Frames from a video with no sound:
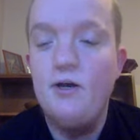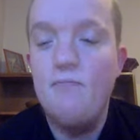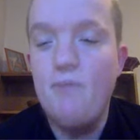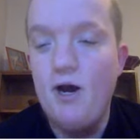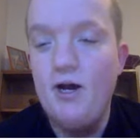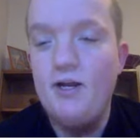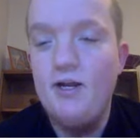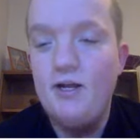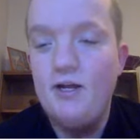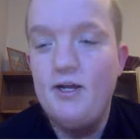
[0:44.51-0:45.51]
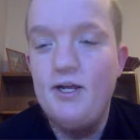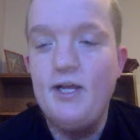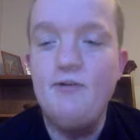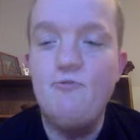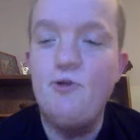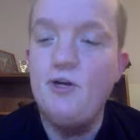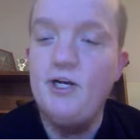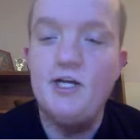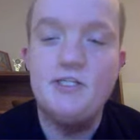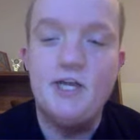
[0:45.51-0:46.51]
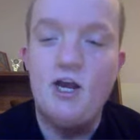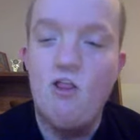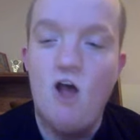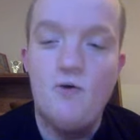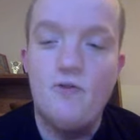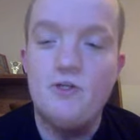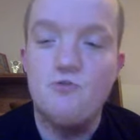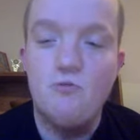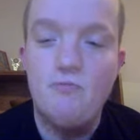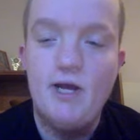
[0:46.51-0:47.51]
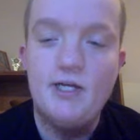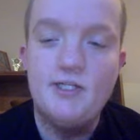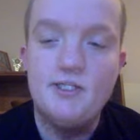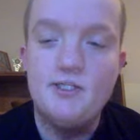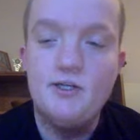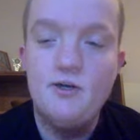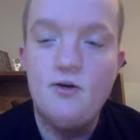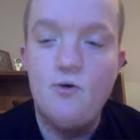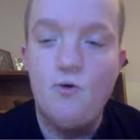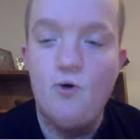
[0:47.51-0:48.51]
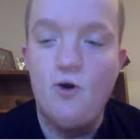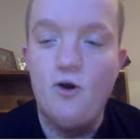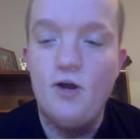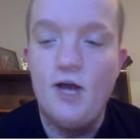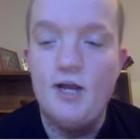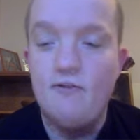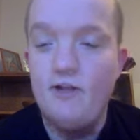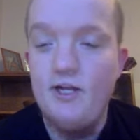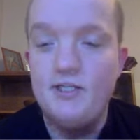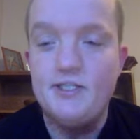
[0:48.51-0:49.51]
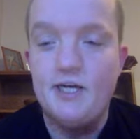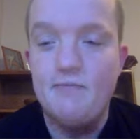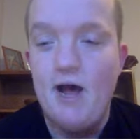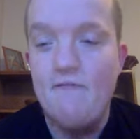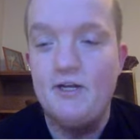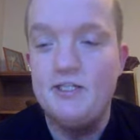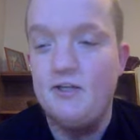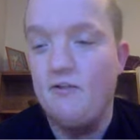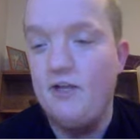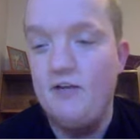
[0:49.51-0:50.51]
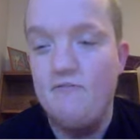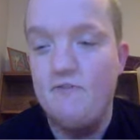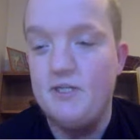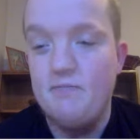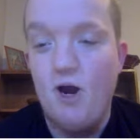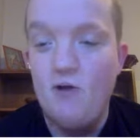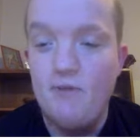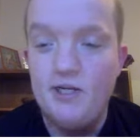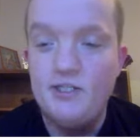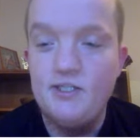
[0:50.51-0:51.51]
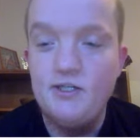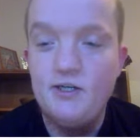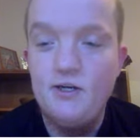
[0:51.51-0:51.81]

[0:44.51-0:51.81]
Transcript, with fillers: but he, he really doesn't get along with his roommates, or and it leads to him having to leave his apartment,